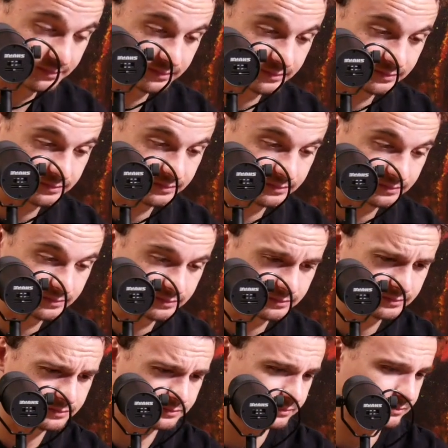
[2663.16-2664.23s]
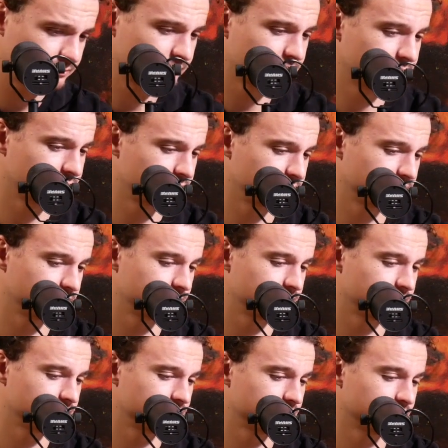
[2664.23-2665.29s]

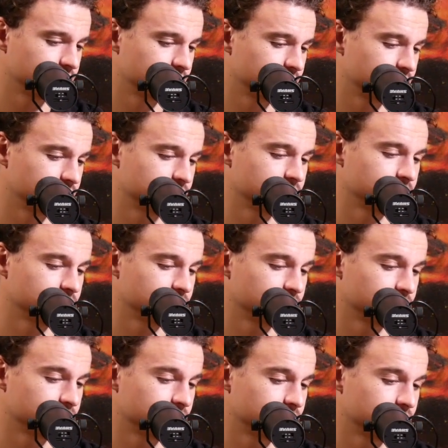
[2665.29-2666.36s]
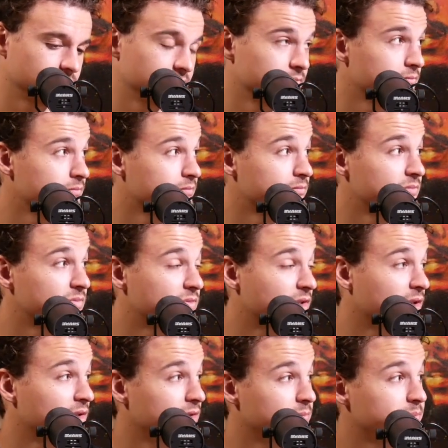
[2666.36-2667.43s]

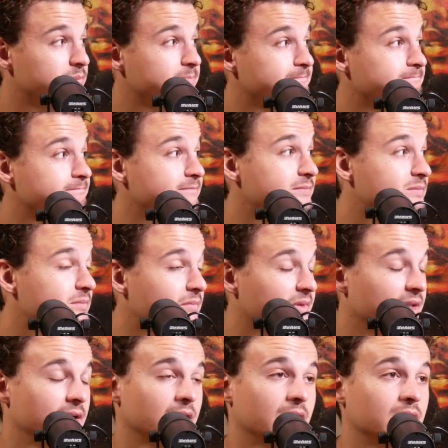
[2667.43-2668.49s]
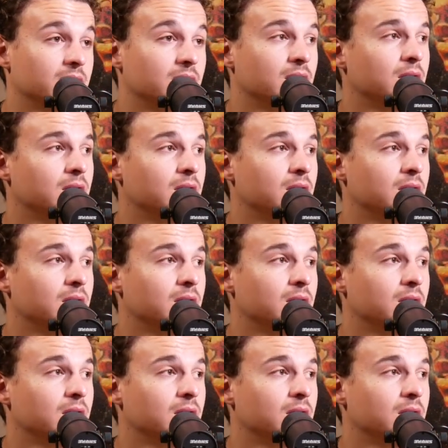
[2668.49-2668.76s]
(not speaking)